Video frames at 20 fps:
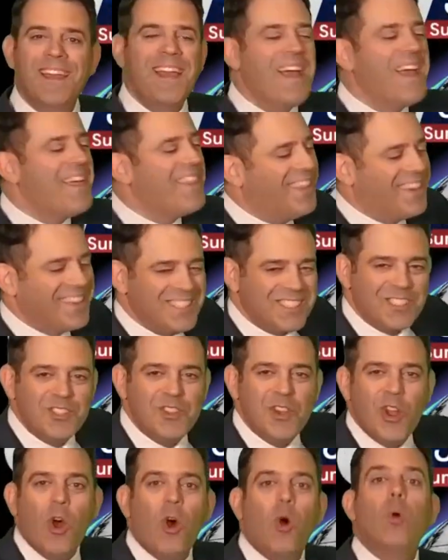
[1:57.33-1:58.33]
There's
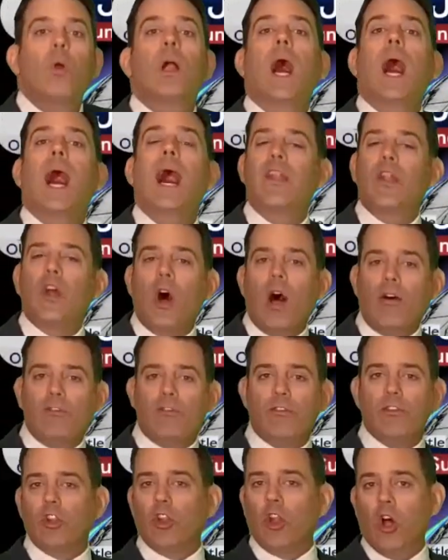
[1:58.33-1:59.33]
no cutoff
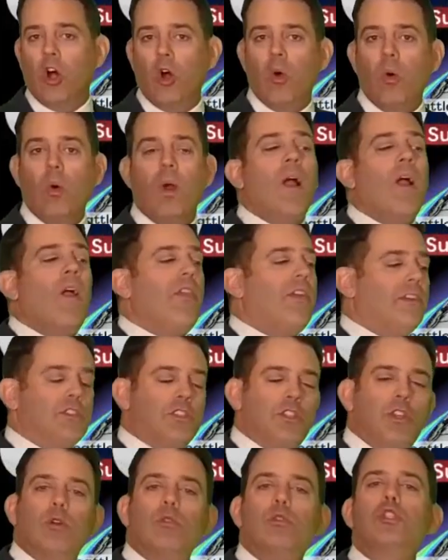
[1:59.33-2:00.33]
low. There's
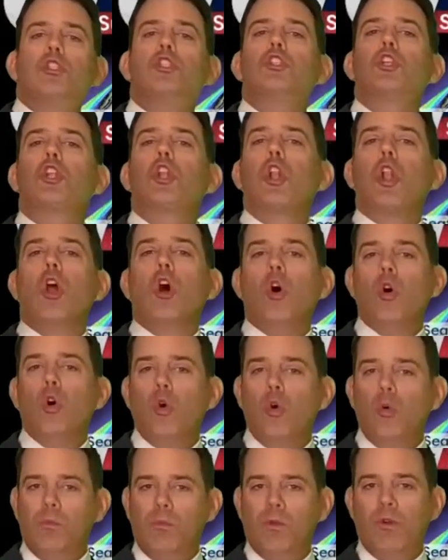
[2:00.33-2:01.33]
no
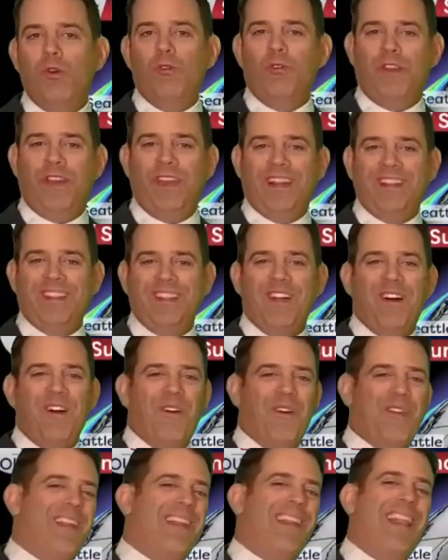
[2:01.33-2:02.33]
slow-moving low
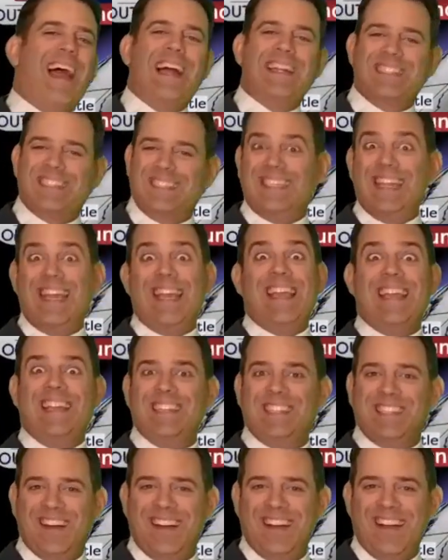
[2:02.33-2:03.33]
that lasts days
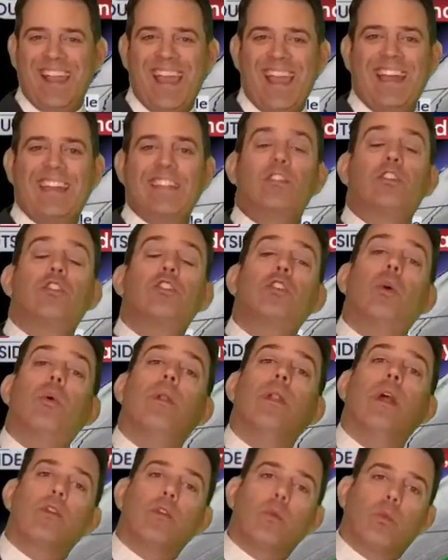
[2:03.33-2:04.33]
on end. So in
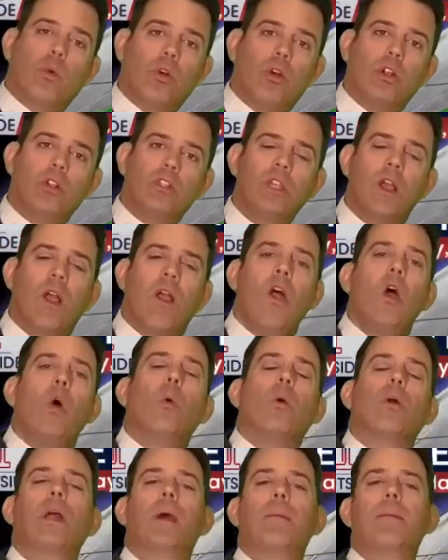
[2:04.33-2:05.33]
other words,
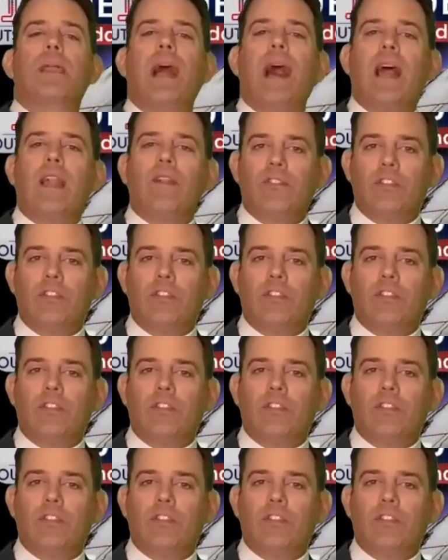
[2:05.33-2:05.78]
we're coming out of this